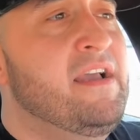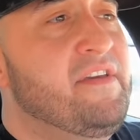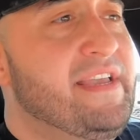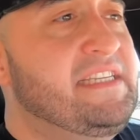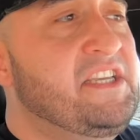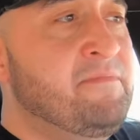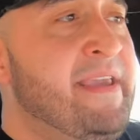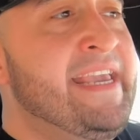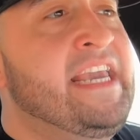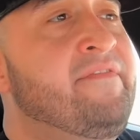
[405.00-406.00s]
This is
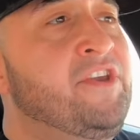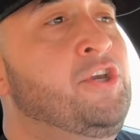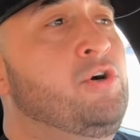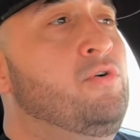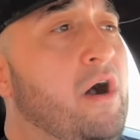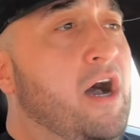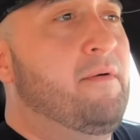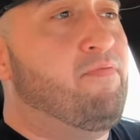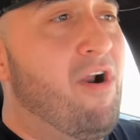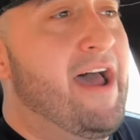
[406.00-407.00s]
me giving you
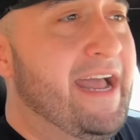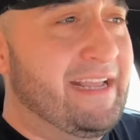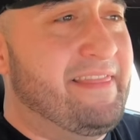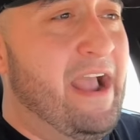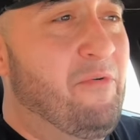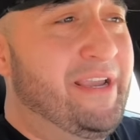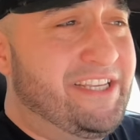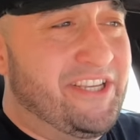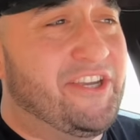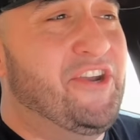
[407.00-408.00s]
a product that we
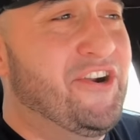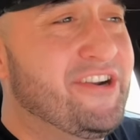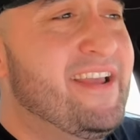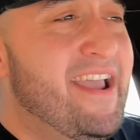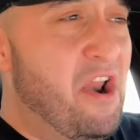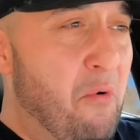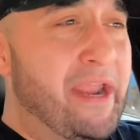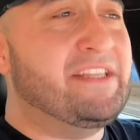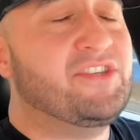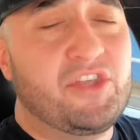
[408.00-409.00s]
secured and
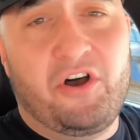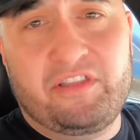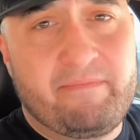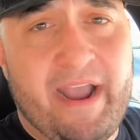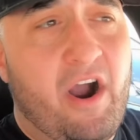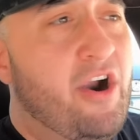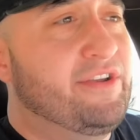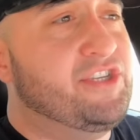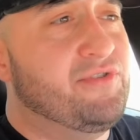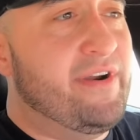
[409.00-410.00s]
we installed in my
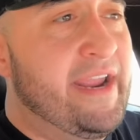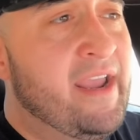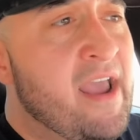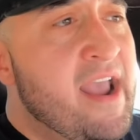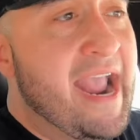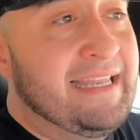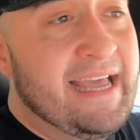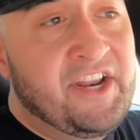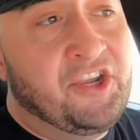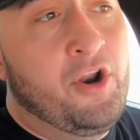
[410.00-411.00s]
RS3 and
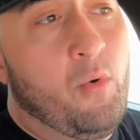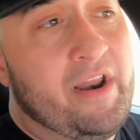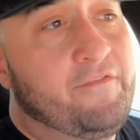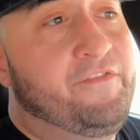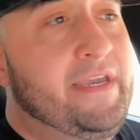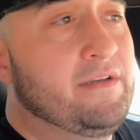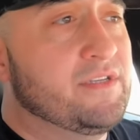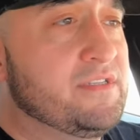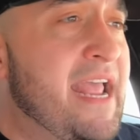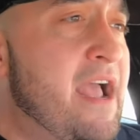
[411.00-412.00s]
letting you know what it
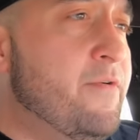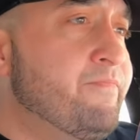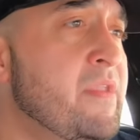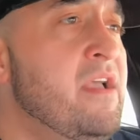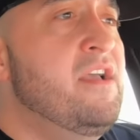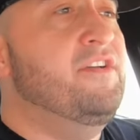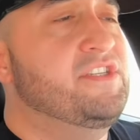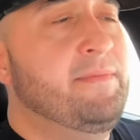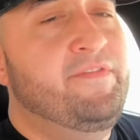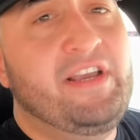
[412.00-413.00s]
feels. Now,
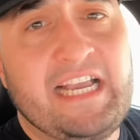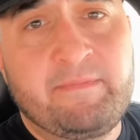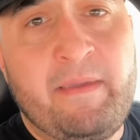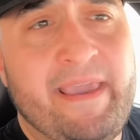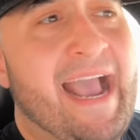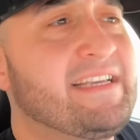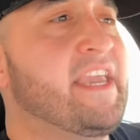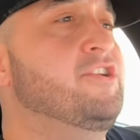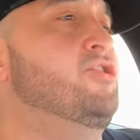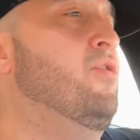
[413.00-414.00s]
some of you guys may be
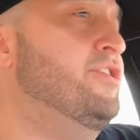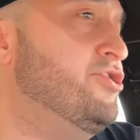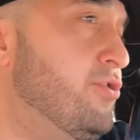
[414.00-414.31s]
asking, George,